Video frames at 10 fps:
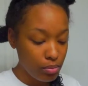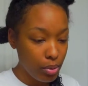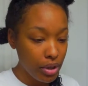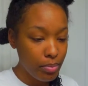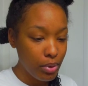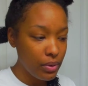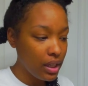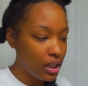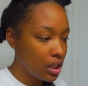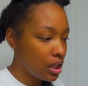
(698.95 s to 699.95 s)

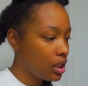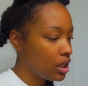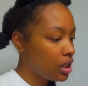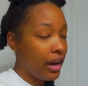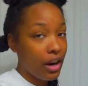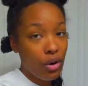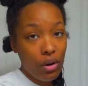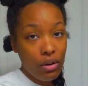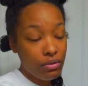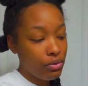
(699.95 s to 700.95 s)
pre-pulling, hair
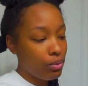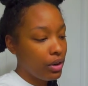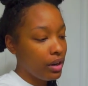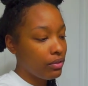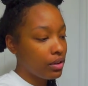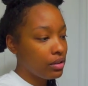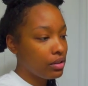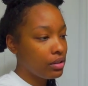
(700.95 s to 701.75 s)
growth, whatever.